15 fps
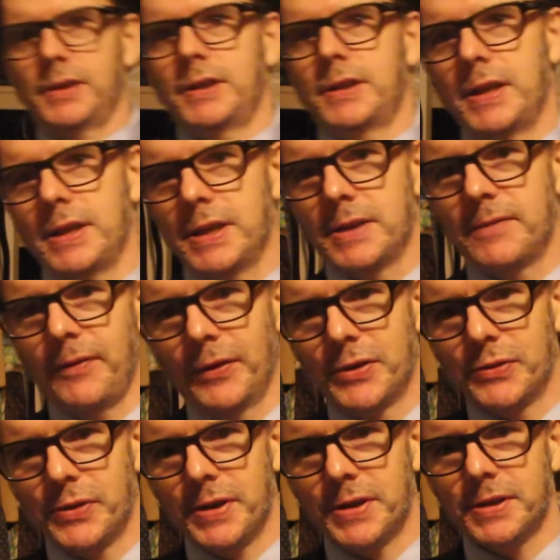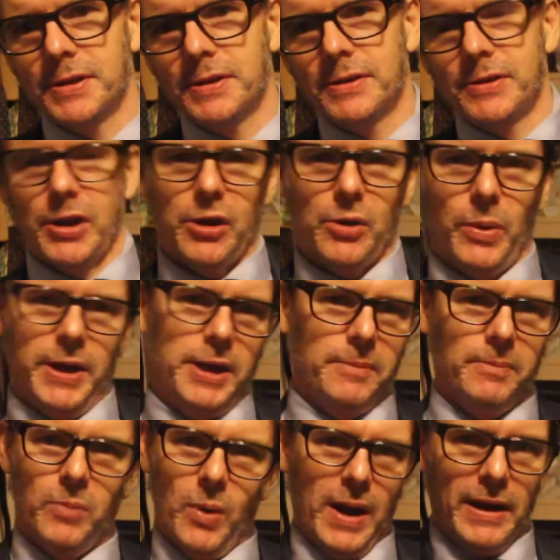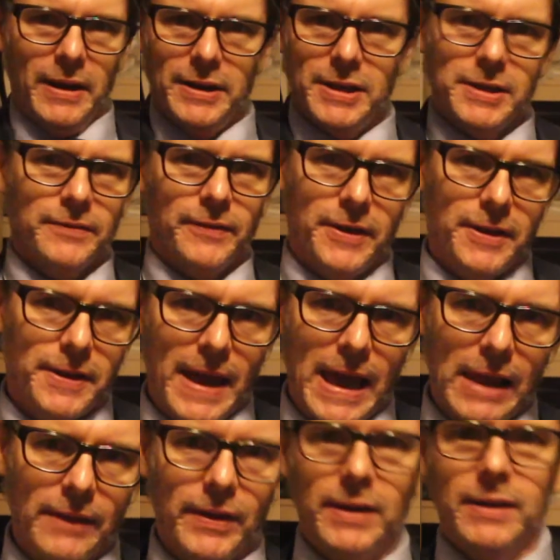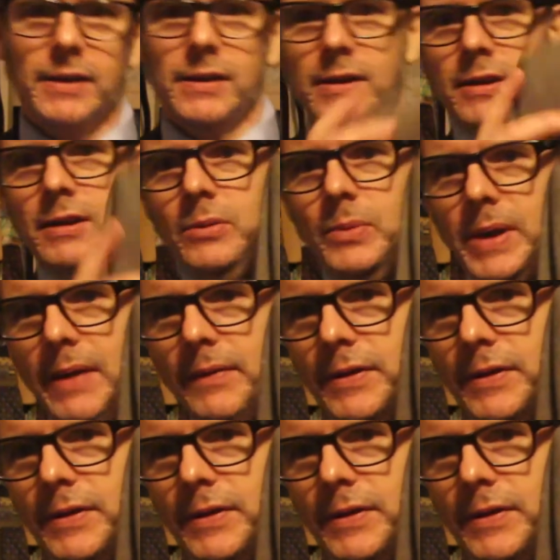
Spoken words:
this is for interest, so what you could wear just for the hell of it. We have